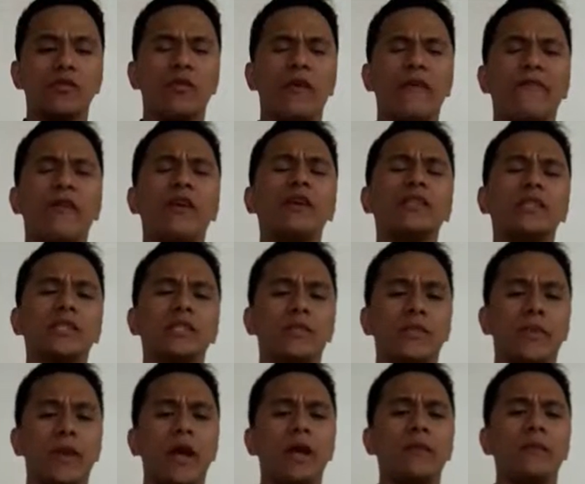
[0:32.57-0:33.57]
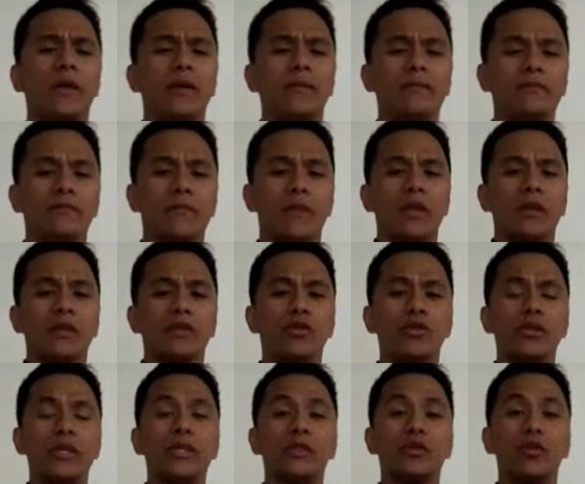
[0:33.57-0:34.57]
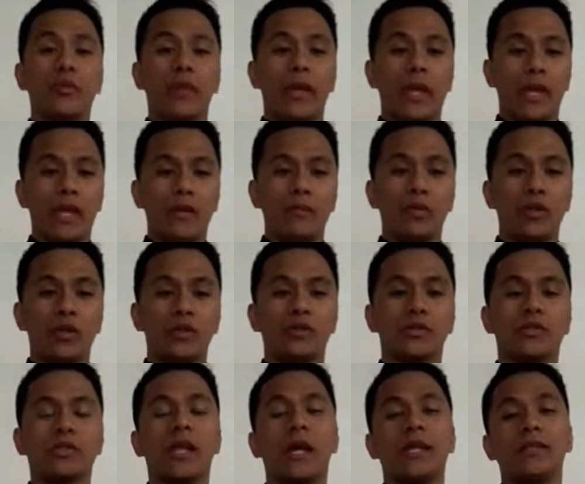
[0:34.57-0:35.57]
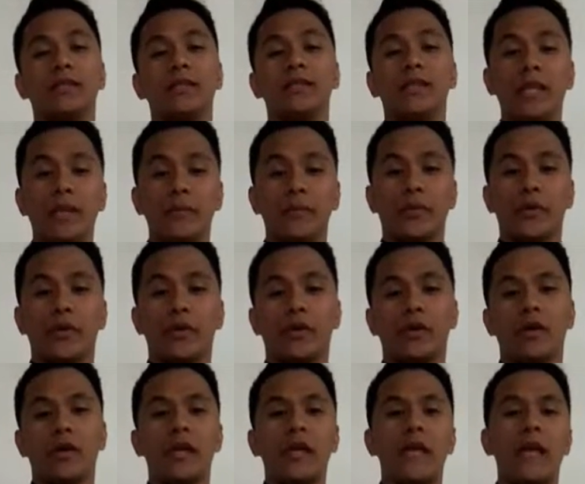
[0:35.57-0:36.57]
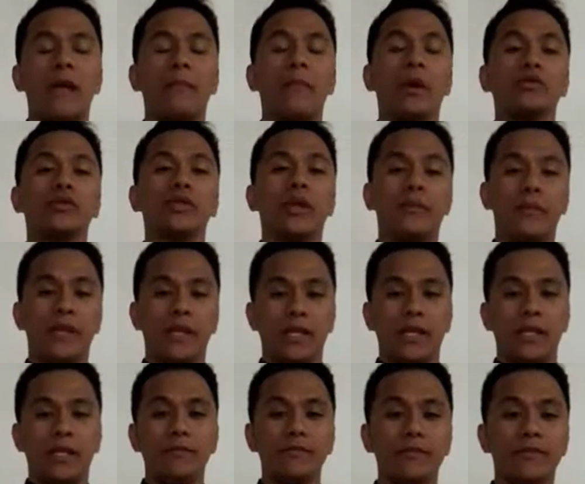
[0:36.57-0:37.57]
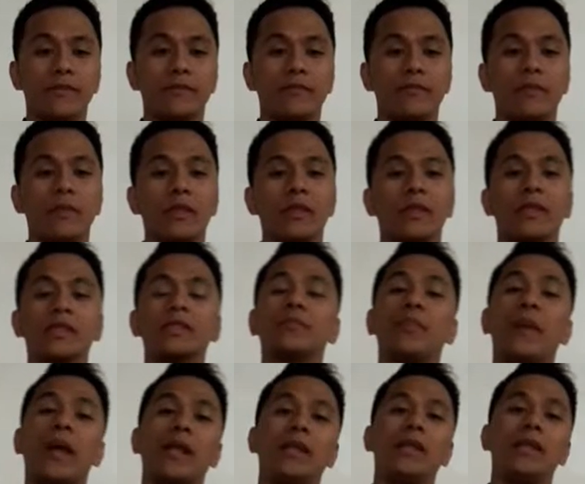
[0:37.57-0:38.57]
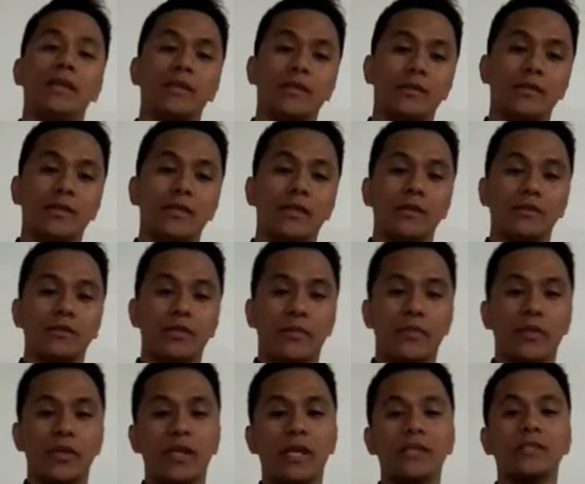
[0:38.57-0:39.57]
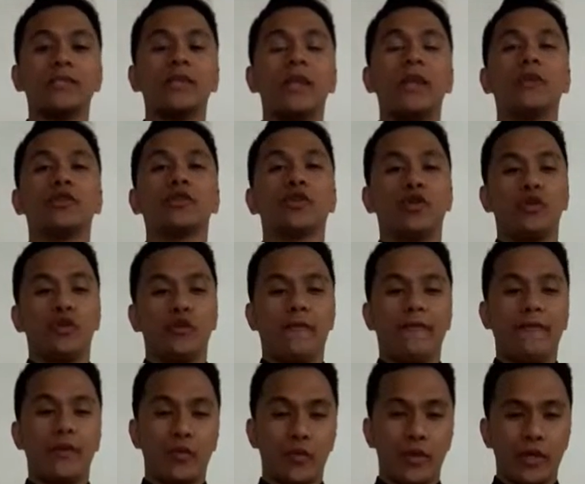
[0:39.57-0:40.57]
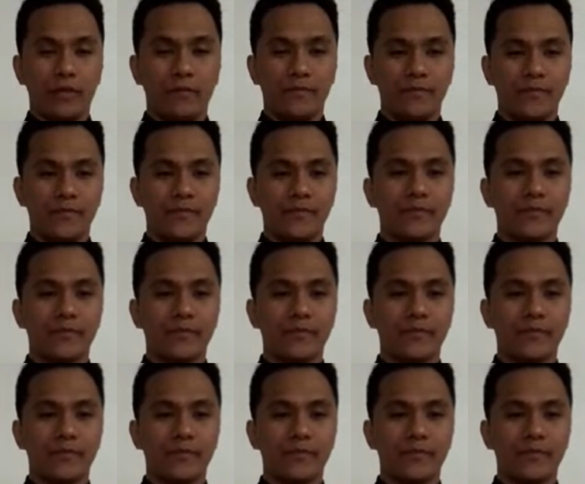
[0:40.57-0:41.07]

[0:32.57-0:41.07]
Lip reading: To avoid this problem, you need to be able to study deeper about the meaning, the spelling, the pronunciation of the word.